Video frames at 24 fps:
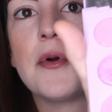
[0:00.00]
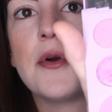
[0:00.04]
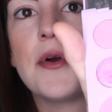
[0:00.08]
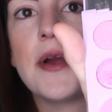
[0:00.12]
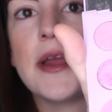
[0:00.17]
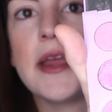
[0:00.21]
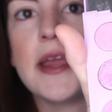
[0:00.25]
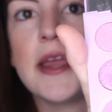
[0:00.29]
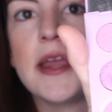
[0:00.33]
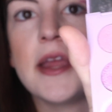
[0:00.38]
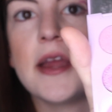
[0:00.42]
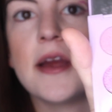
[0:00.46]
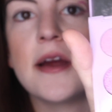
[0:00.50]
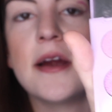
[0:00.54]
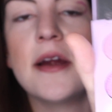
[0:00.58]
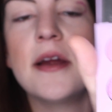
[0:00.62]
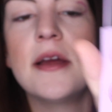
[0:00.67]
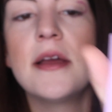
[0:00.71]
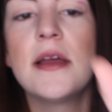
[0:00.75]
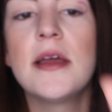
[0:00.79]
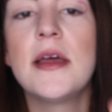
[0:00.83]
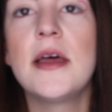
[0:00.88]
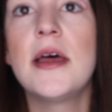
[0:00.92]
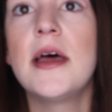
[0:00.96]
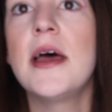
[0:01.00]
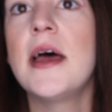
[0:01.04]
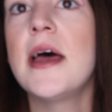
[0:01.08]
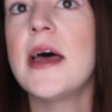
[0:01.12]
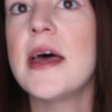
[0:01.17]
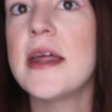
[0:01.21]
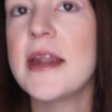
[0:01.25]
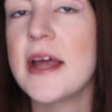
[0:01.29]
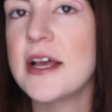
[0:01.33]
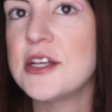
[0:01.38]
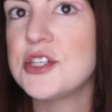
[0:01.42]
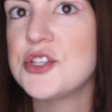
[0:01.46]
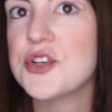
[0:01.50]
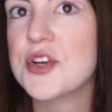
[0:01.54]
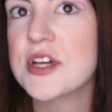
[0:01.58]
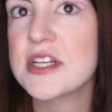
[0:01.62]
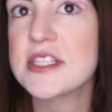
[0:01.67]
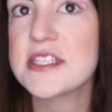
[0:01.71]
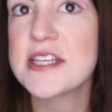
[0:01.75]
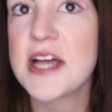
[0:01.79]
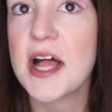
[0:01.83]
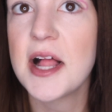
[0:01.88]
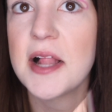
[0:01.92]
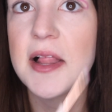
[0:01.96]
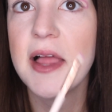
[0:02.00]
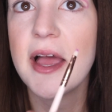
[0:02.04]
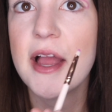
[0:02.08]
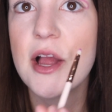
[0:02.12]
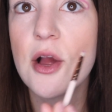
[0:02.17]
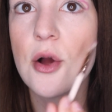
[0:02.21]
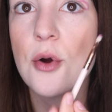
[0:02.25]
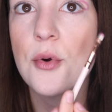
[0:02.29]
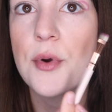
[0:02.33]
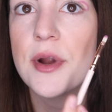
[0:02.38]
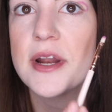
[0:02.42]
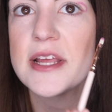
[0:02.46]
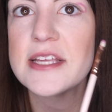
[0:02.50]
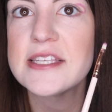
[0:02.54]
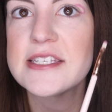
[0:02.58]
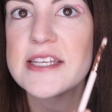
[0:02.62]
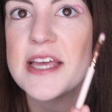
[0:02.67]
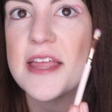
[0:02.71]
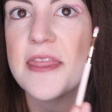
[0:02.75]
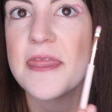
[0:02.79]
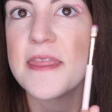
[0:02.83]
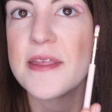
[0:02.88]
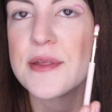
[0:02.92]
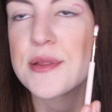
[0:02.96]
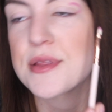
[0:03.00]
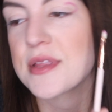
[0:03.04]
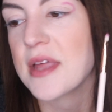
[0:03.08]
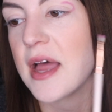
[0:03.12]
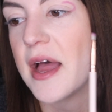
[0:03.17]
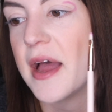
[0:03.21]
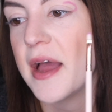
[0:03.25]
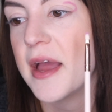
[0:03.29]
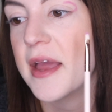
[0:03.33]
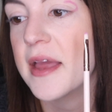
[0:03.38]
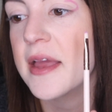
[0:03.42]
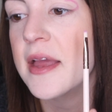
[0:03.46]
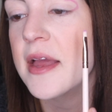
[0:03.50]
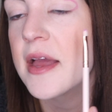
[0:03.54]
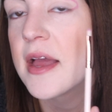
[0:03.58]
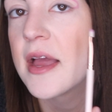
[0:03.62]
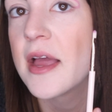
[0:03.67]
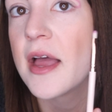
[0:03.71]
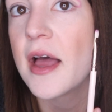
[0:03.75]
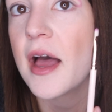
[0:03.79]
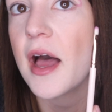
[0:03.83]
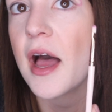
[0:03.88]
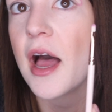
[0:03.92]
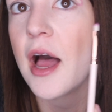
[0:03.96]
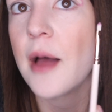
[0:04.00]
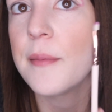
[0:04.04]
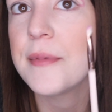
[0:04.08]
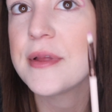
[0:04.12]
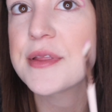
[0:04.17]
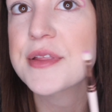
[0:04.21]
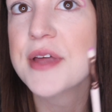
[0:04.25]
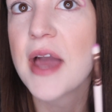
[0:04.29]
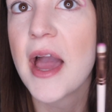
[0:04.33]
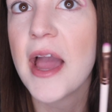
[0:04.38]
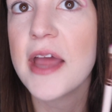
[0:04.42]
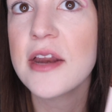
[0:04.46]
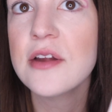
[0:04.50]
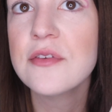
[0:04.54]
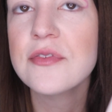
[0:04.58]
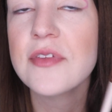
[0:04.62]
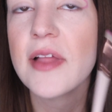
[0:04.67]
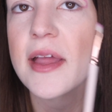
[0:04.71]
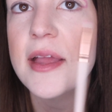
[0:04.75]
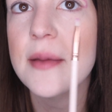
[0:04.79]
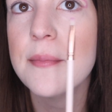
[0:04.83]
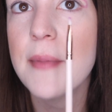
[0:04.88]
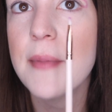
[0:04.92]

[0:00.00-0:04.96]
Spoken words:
right here. And as you can tell, I already did this eye. It's kind of like